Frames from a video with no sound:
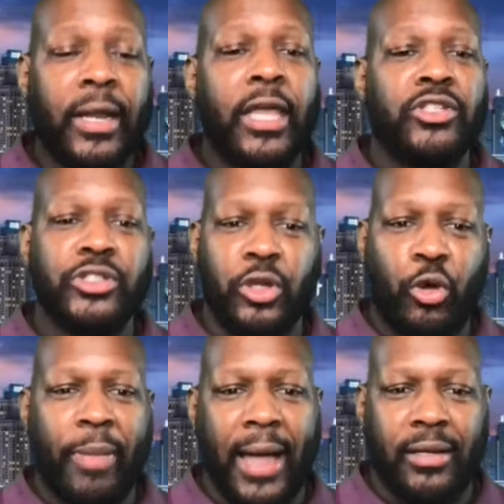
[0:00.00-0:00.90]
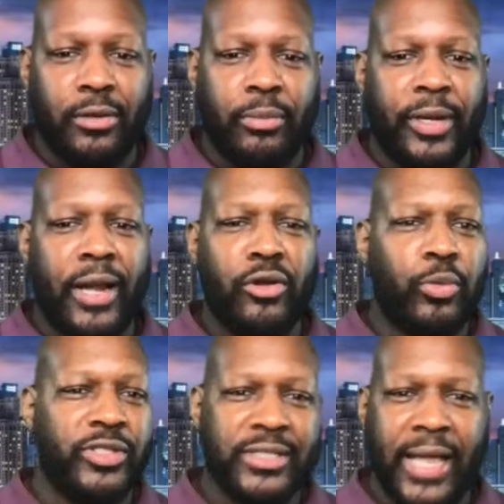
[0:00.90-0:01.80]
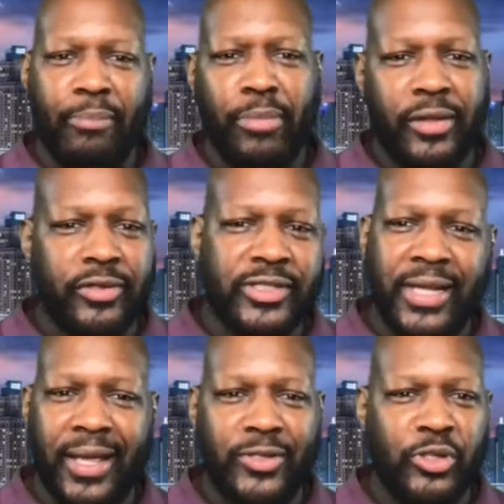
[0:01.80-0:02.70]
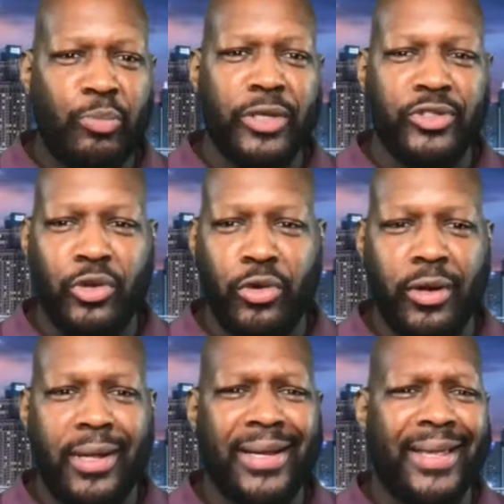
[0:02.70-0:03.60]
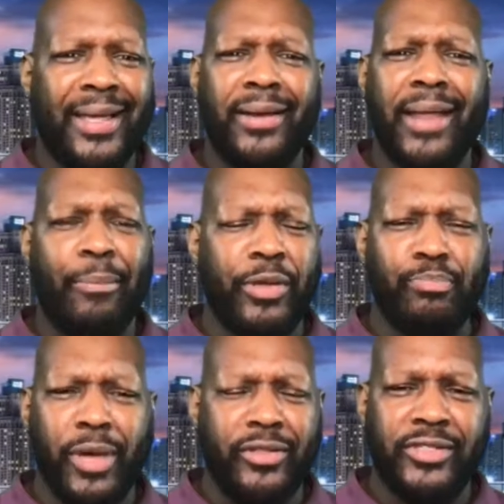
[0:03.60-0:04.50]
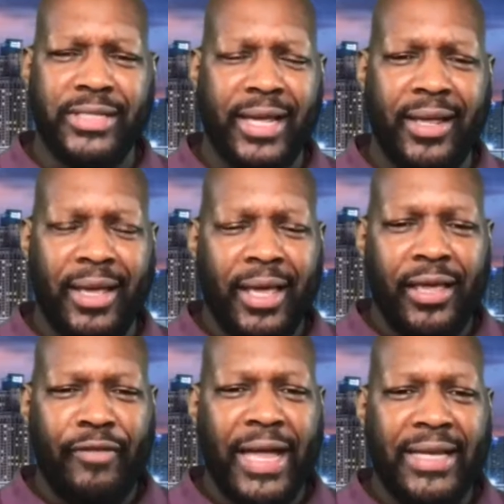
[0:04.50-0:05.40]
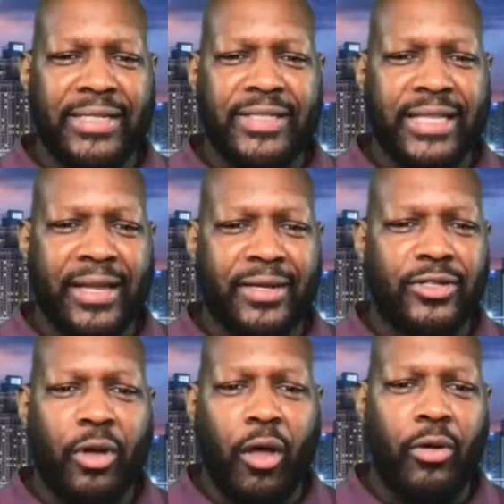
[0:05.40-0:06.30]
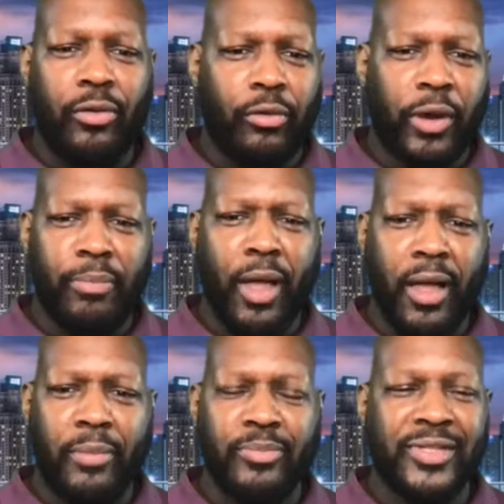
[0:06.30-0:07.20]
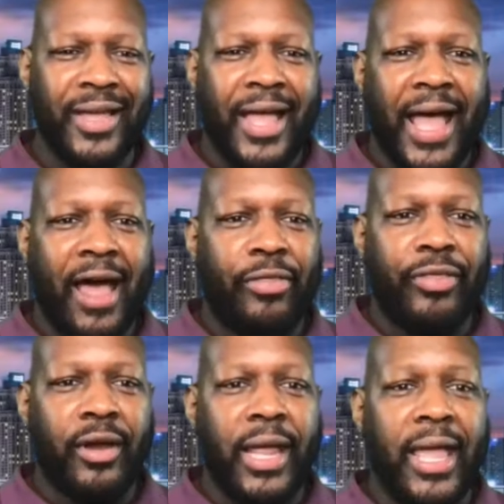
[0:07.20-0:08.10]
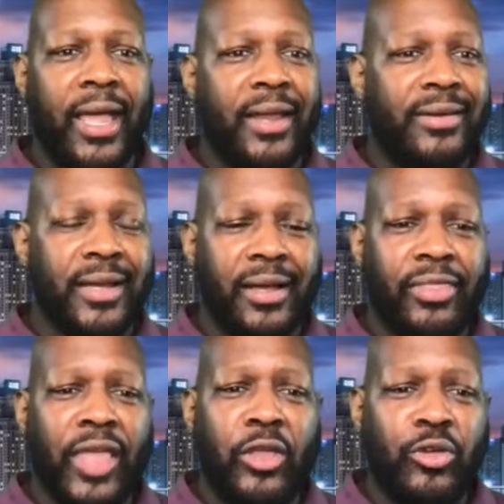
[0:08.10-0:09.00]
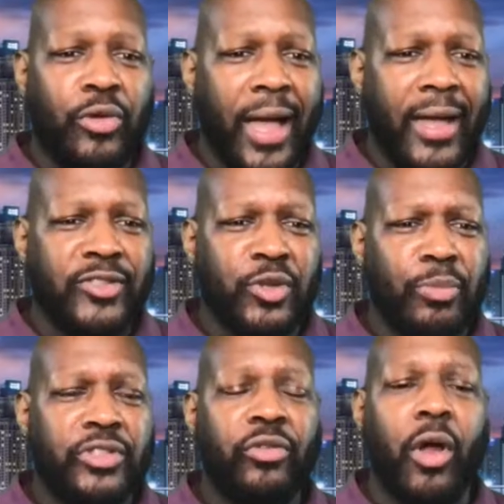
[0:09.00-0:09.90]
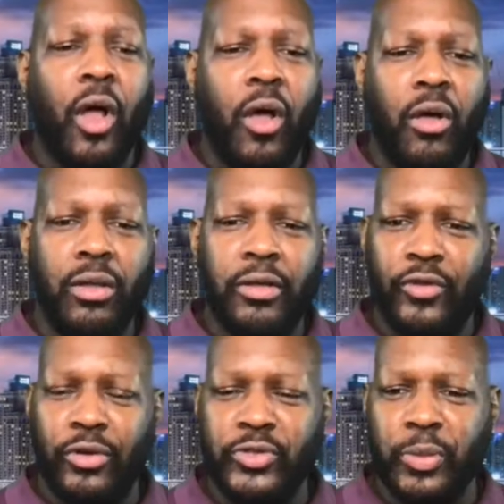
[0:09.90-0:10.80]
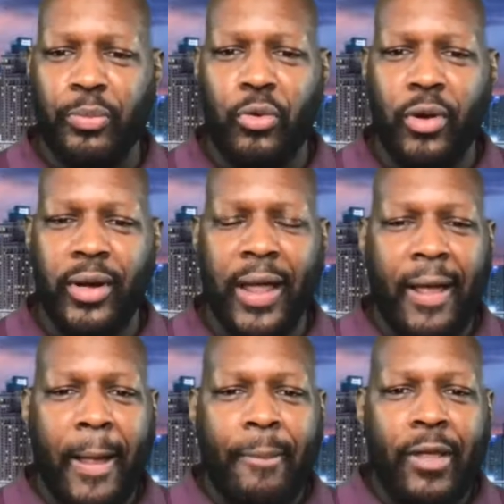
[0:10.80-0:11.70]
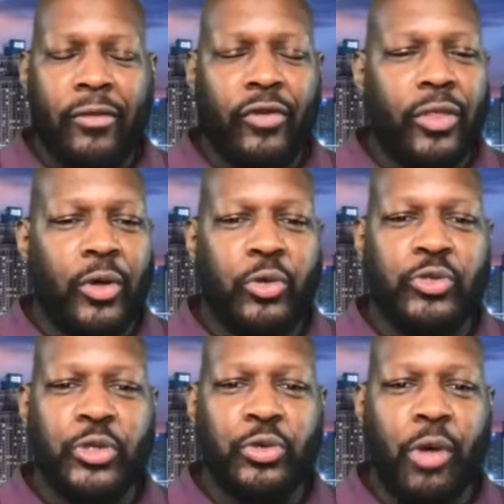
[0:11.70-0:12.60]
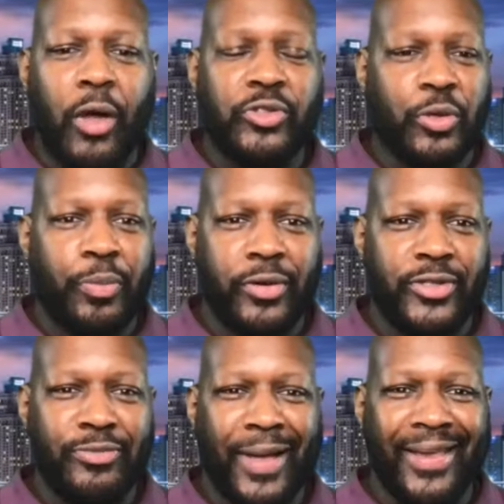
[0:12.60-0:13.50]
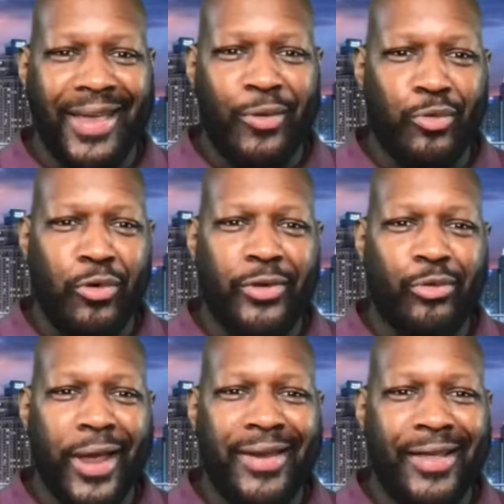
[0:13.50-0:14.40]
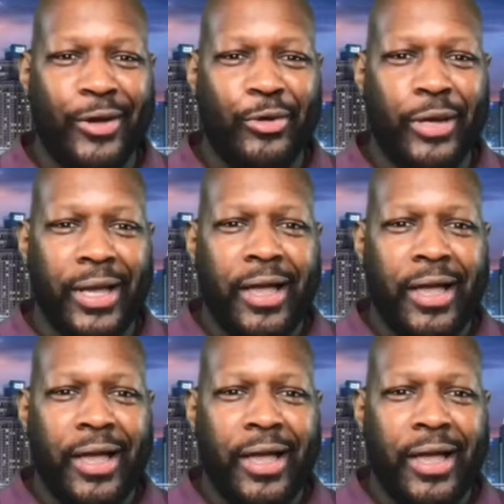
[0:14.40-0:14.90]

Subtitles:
again, just to go back a little bit, I know we just had Mother's Day, so much going on. Again, happy Mother's Day, if I hadn't said it, to all the great moms out there. And thank you guys so much for all of your support. For those who also purchased my KWard Radio,